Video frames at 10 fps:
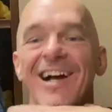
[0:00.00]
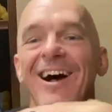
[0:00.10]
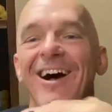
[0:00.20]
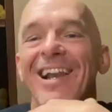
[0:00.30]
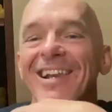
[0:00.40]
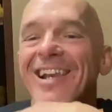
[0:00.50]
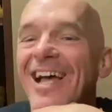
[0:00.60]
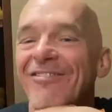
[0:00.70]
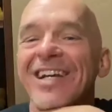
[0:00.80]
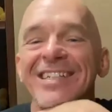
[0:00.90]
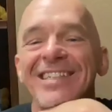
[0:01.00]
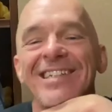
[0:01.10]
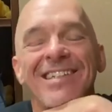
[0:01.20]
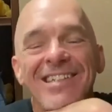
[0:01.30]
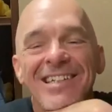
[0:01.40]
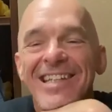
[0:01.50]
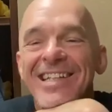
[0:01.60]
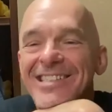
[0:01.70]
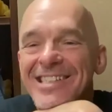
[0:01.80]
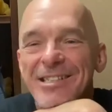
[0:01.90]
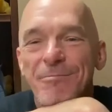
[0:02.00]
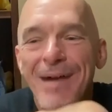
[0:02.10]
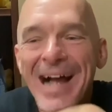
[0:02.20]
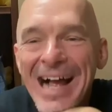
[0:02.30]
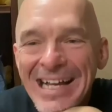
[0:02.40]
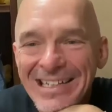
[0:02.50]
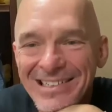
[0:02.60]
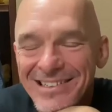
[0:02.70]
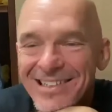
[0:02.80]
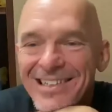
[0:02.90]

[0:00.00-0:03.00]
I love it. This is mine.